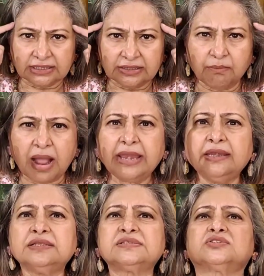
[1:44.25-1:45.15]
The
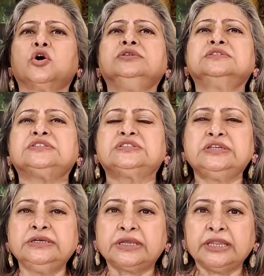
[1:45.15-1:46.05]
mind is
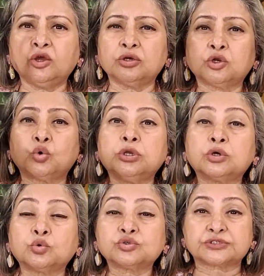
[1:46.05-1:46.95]
constantly on a roller
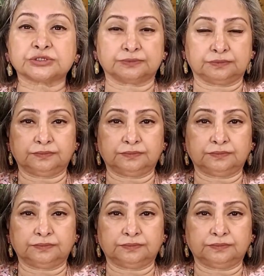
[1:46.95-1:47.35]
coaster.